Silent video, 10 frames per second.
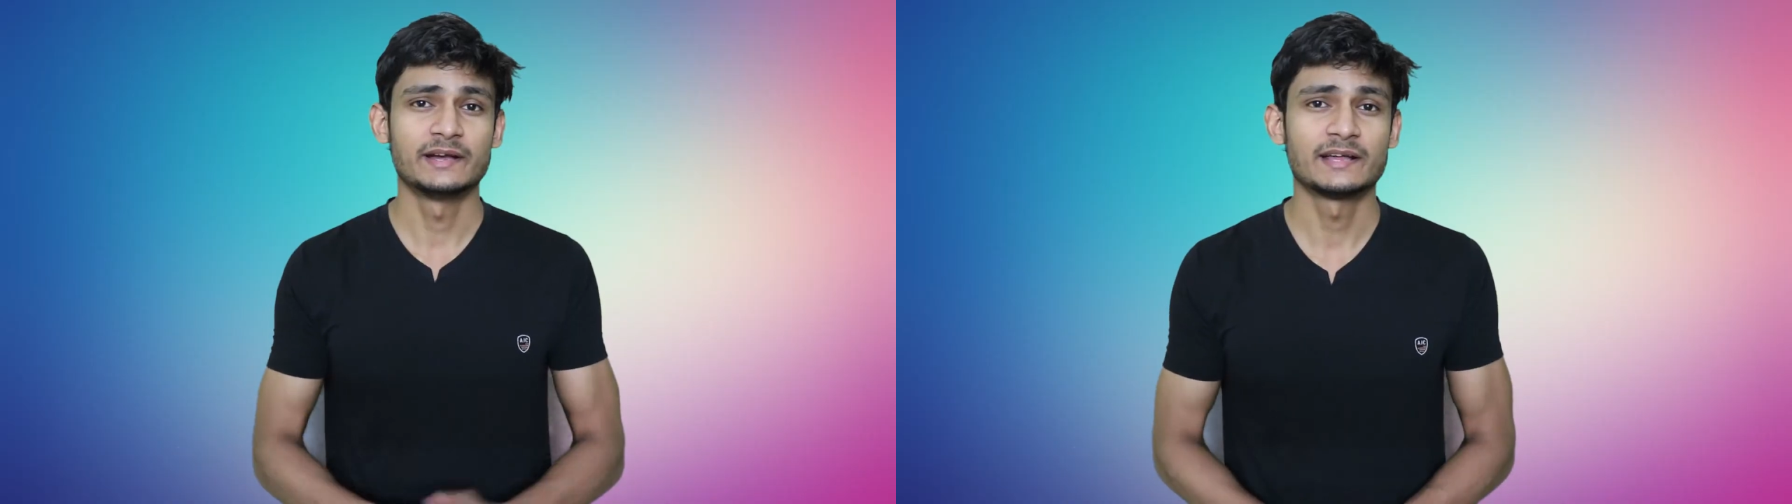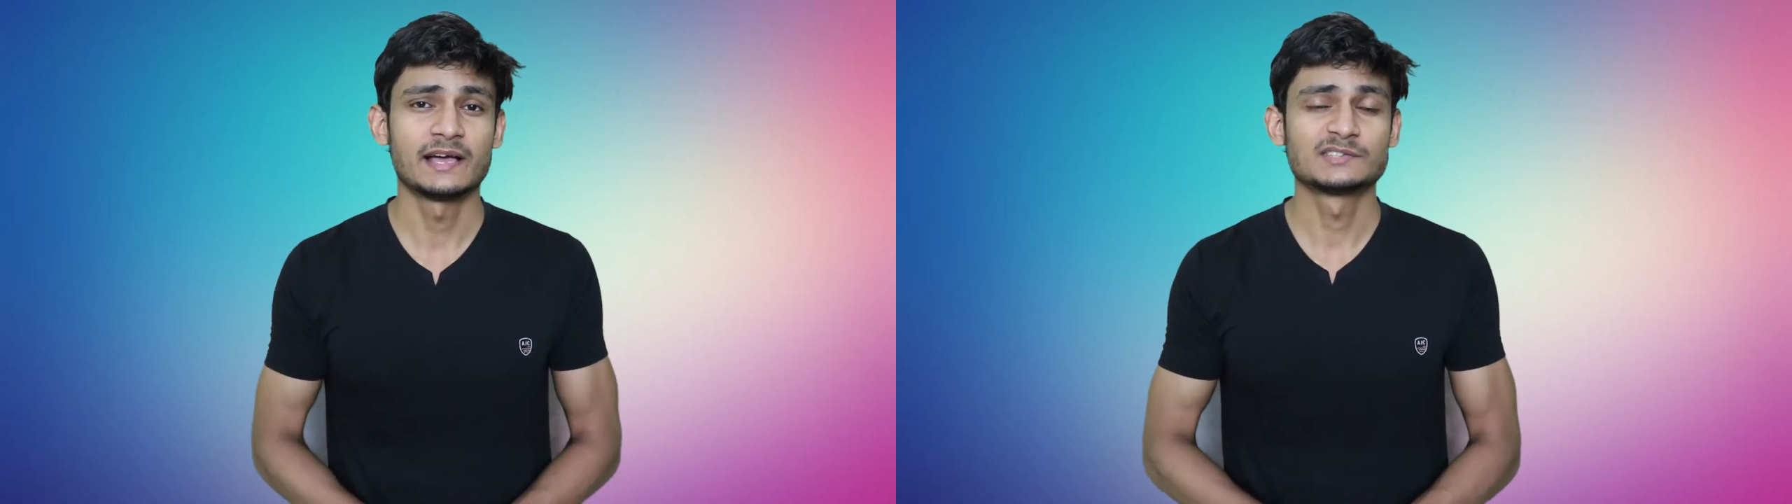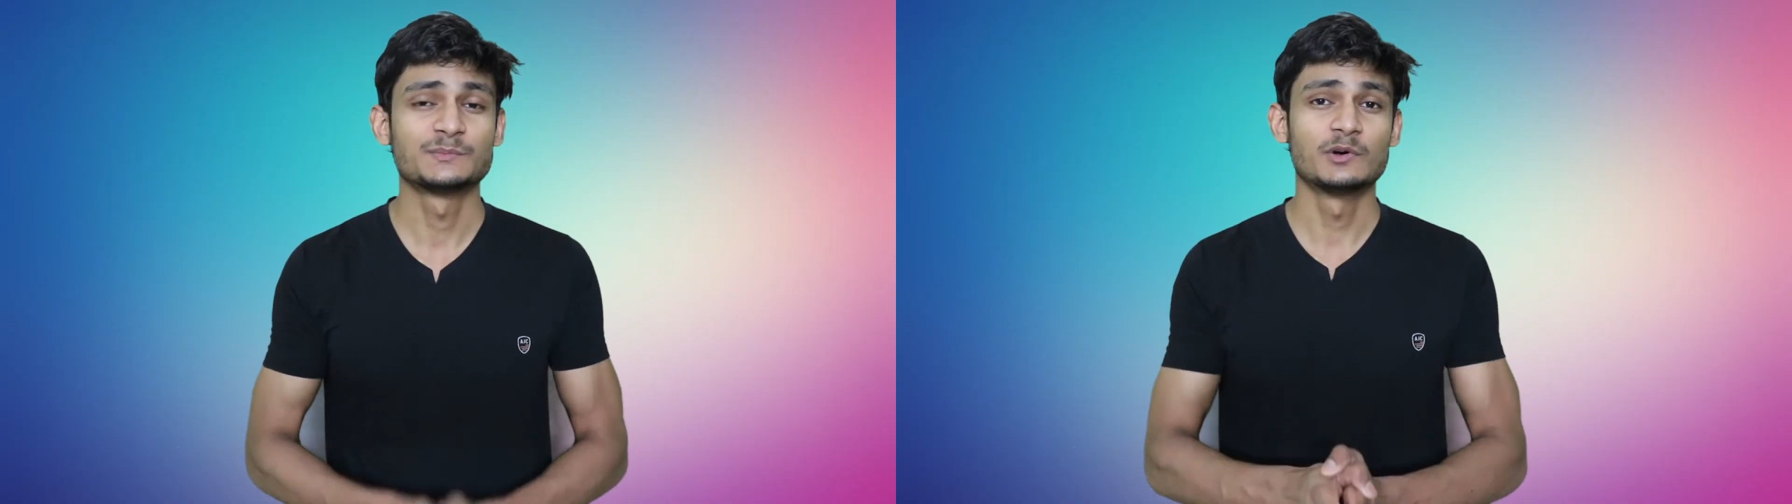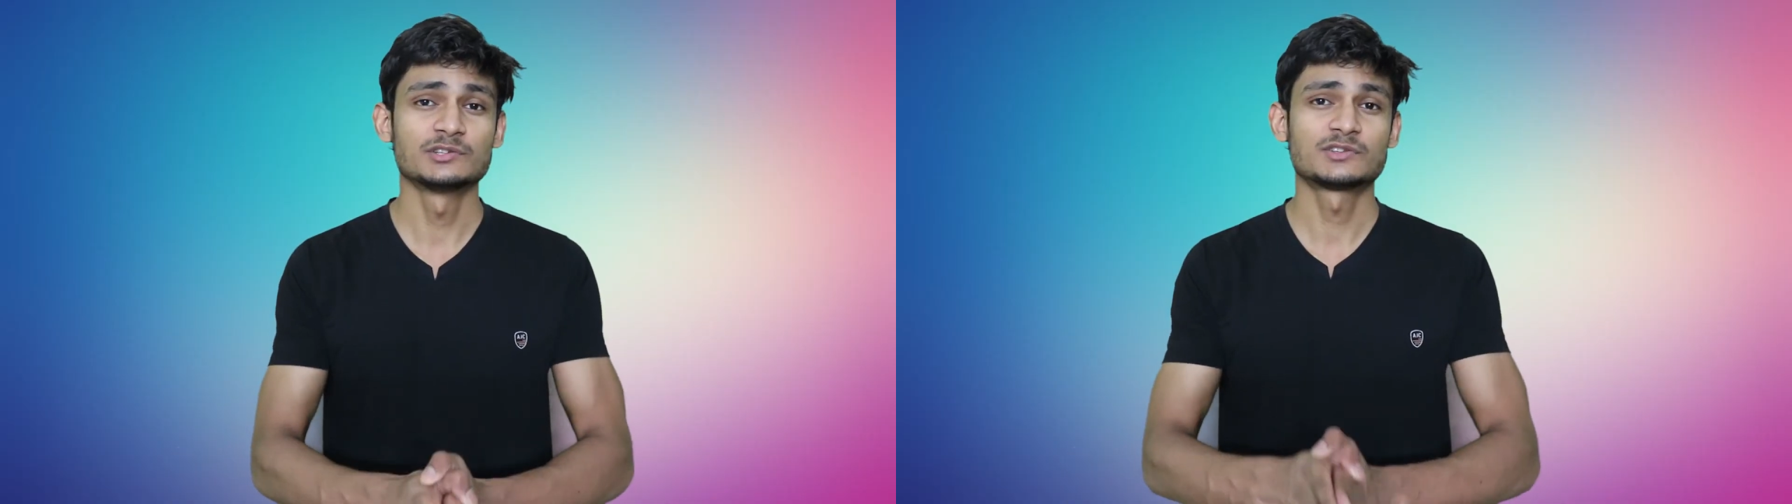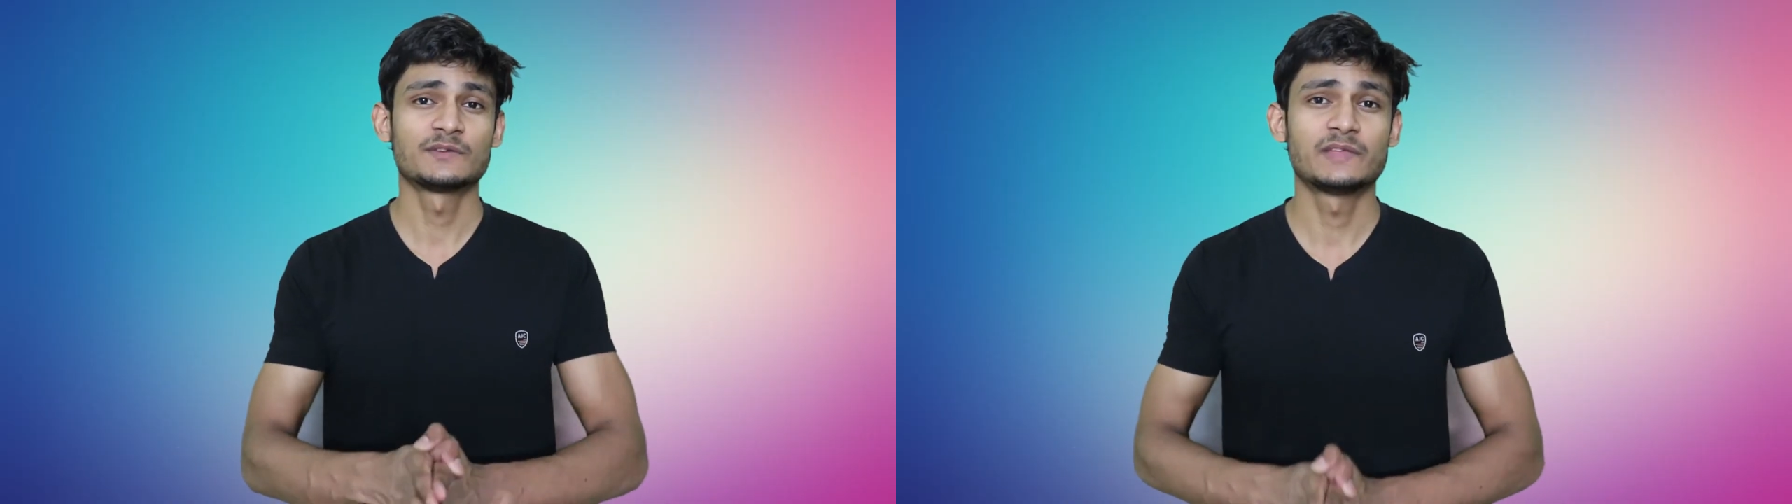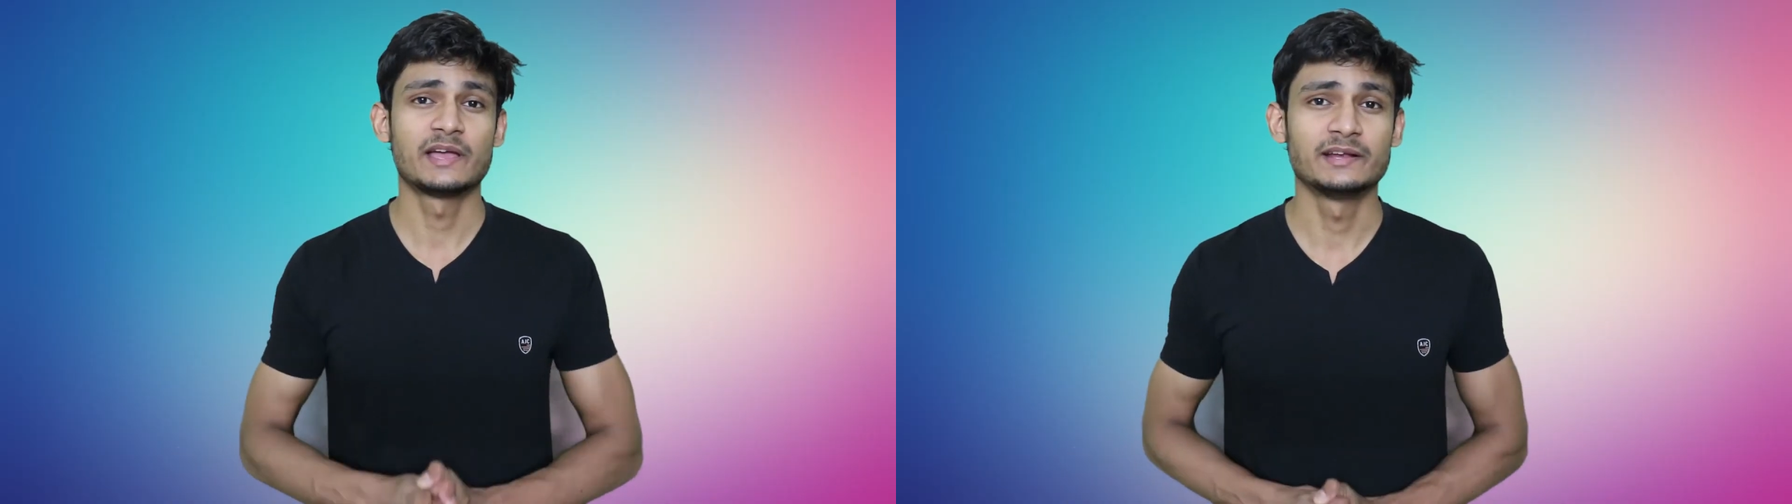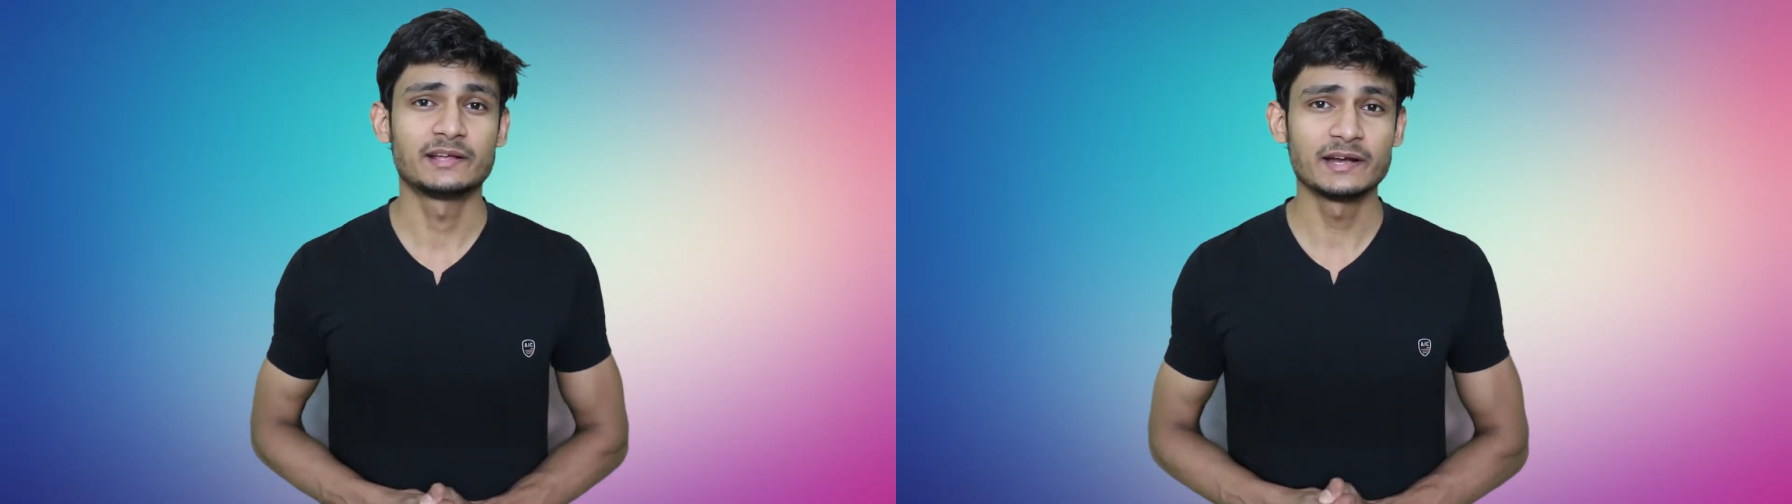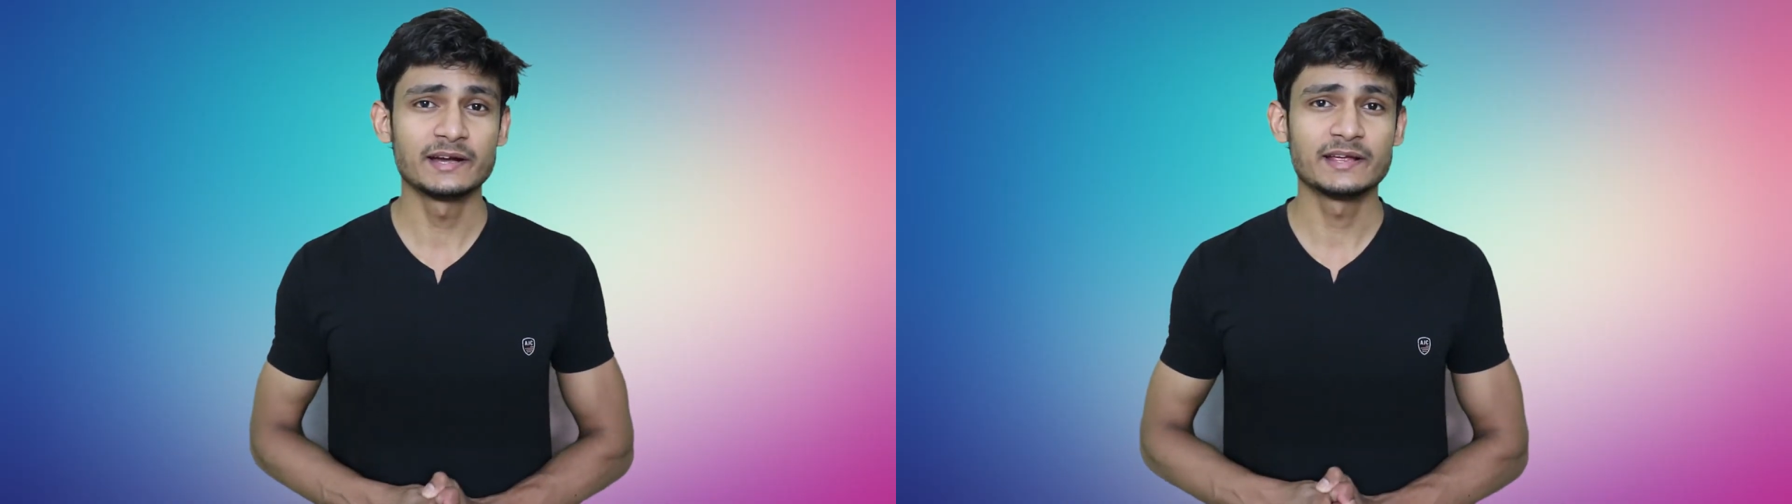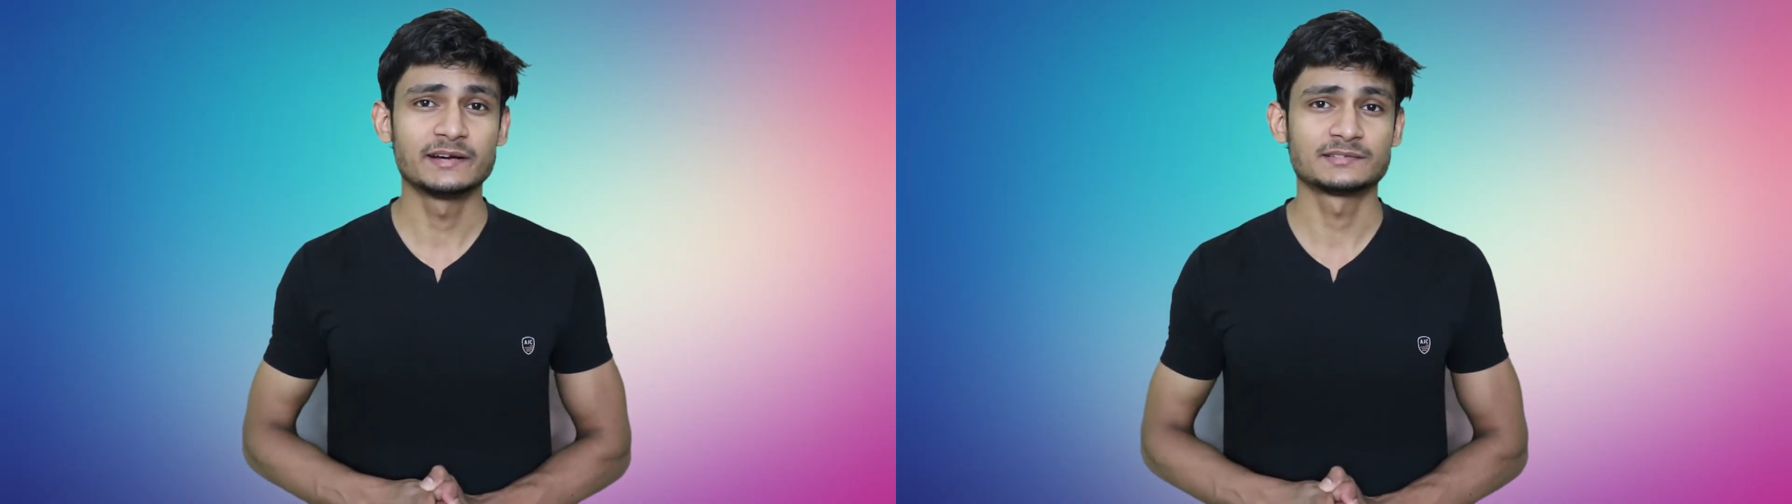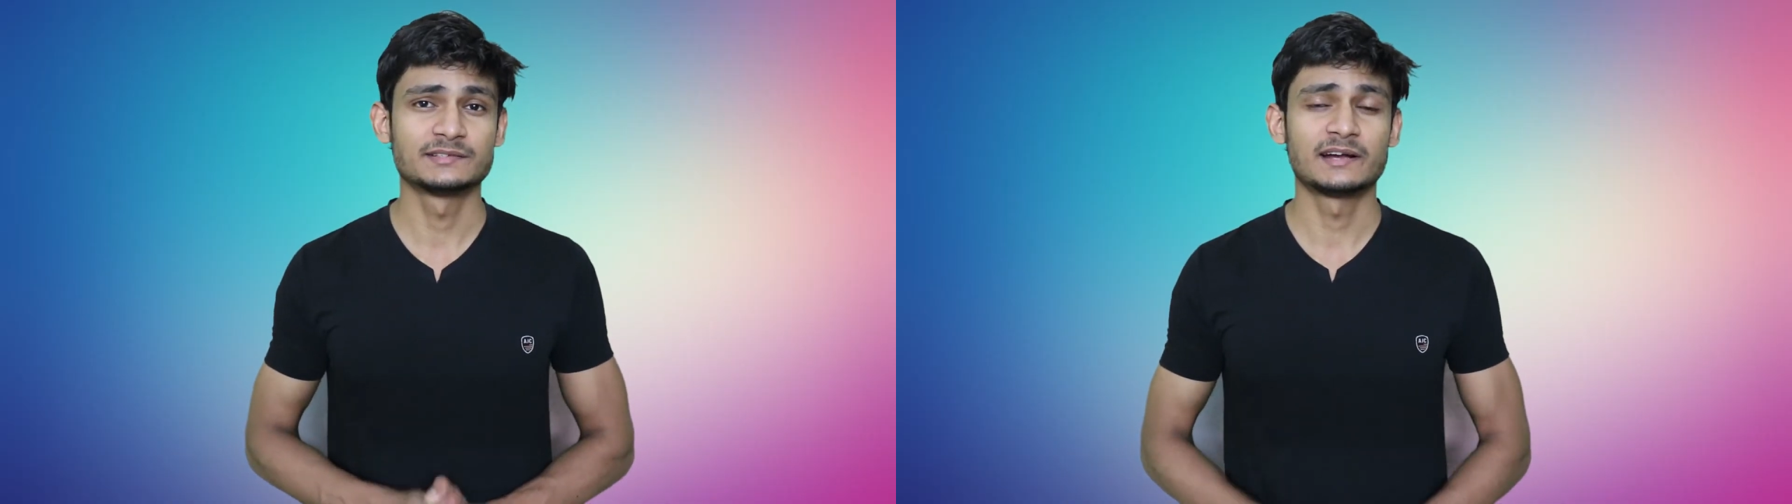it has most of the
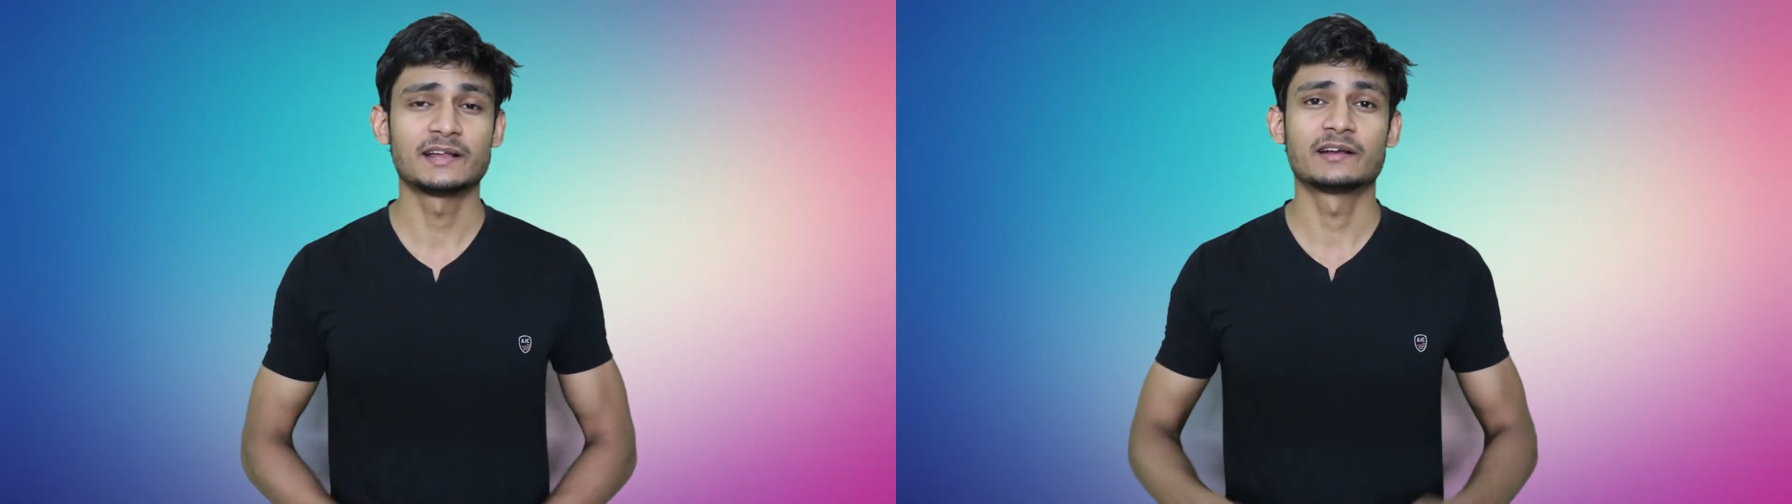ingredients that